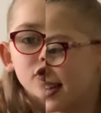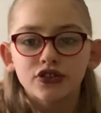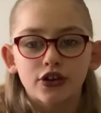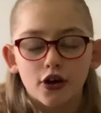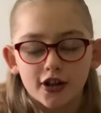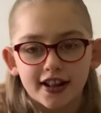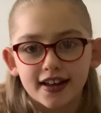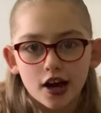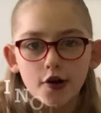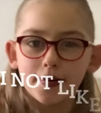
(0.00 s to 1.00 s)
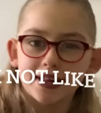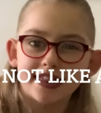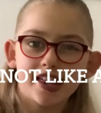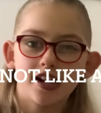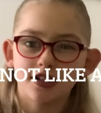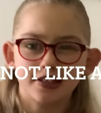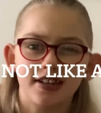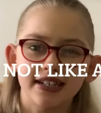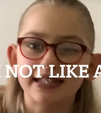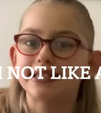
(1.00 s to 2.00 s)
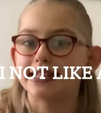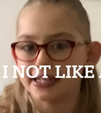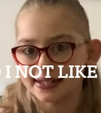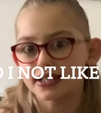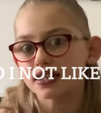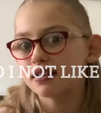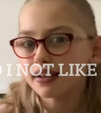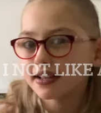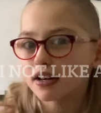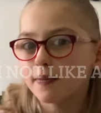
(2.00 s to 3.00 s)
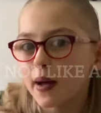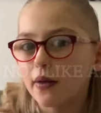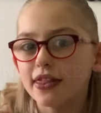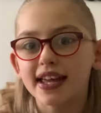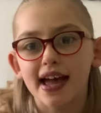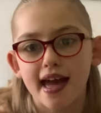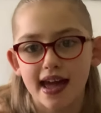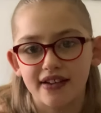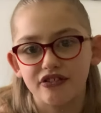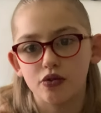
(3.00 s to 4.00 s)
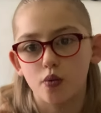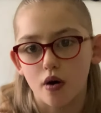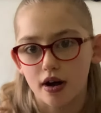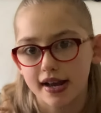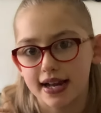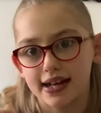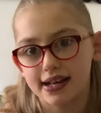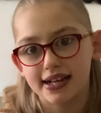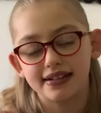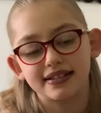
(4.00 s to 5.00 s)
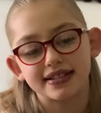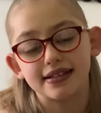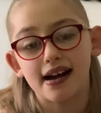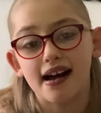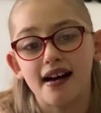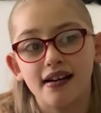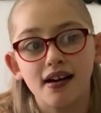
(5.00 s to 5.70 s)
So the only things I dislike about the AV1 is that